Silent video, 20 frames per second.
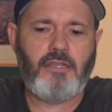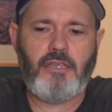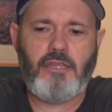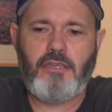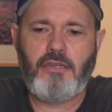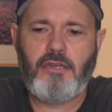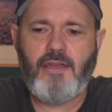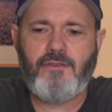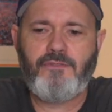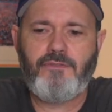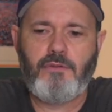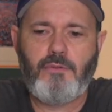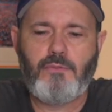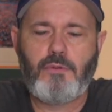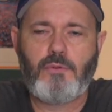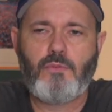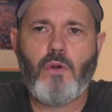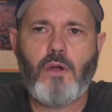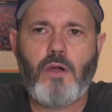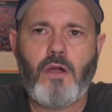that you definitely
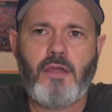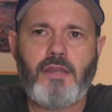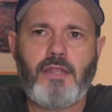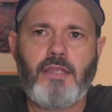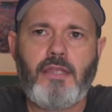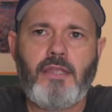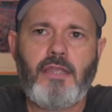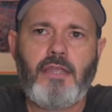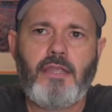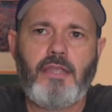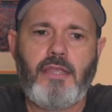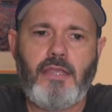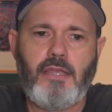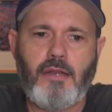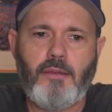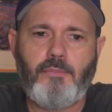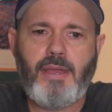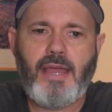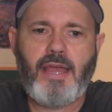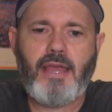would want
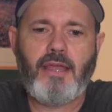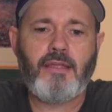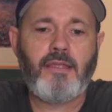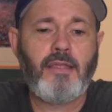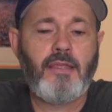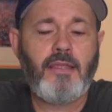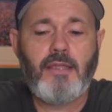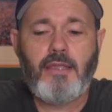in a bag.